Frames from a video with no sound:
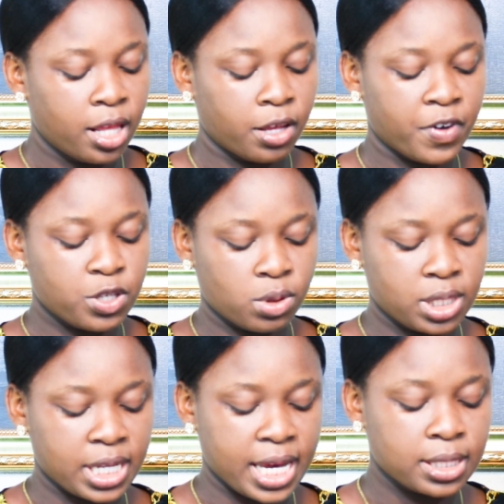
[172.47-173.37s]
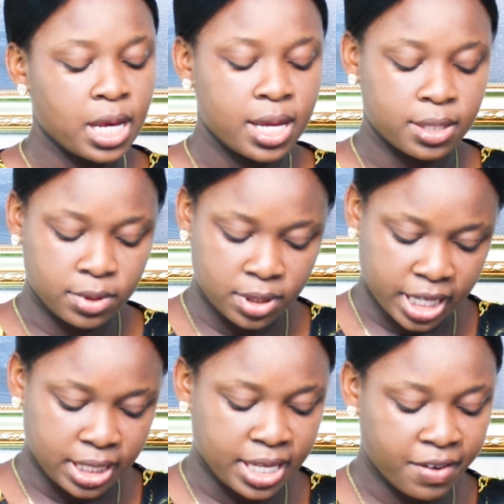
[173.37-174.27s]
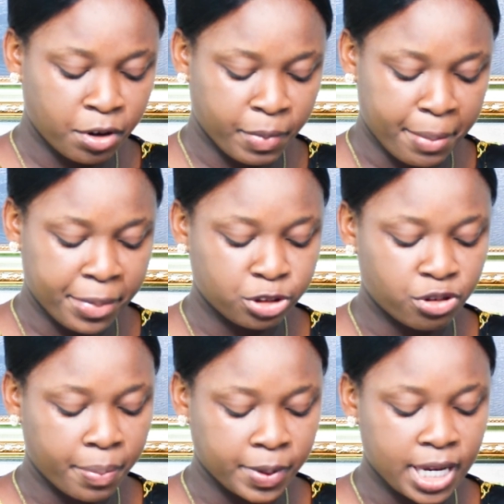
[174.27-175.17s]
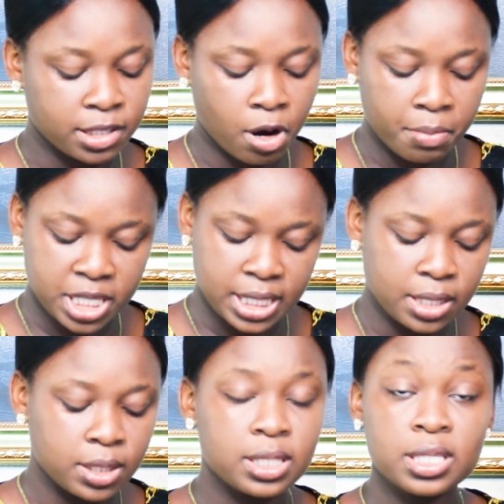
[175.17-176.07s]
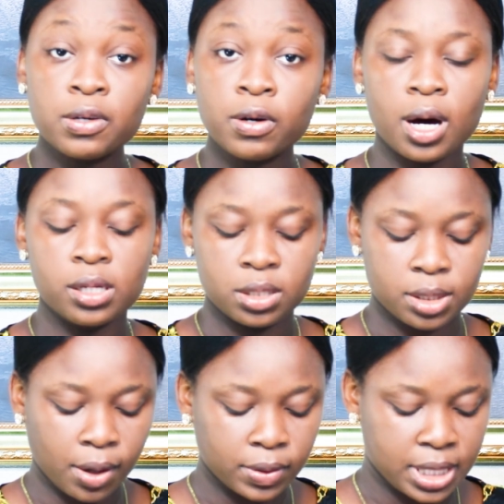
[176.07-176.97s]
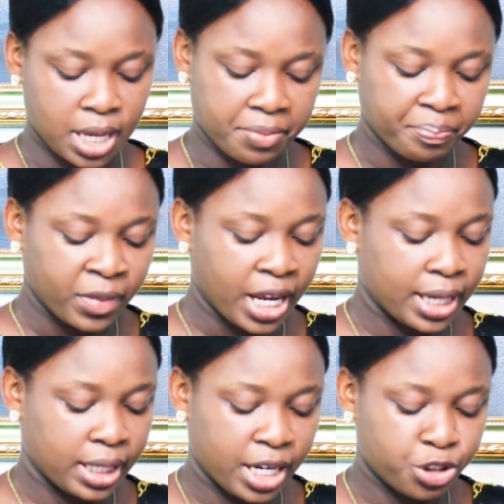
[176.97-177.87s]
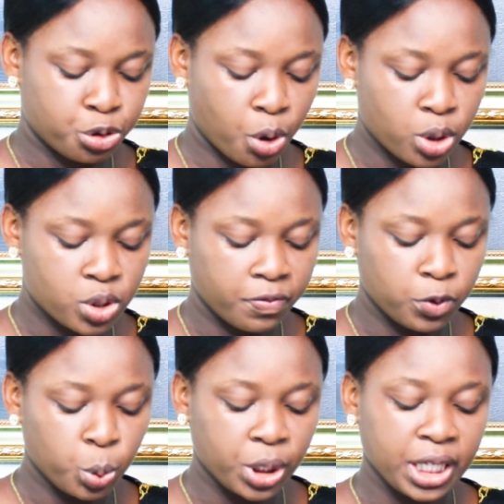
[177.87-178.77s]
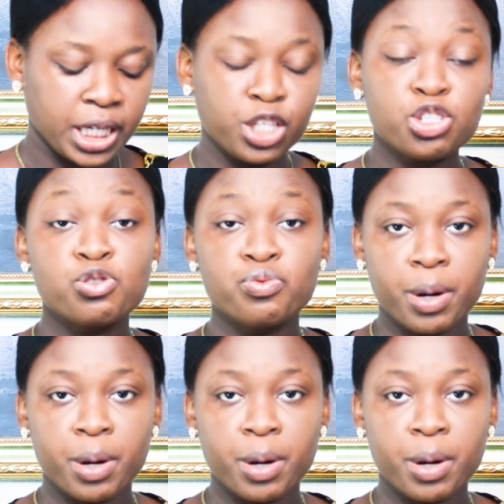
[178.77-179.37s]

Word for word: The first one says 37 member tripartite committee is still consulting and then assures of looking into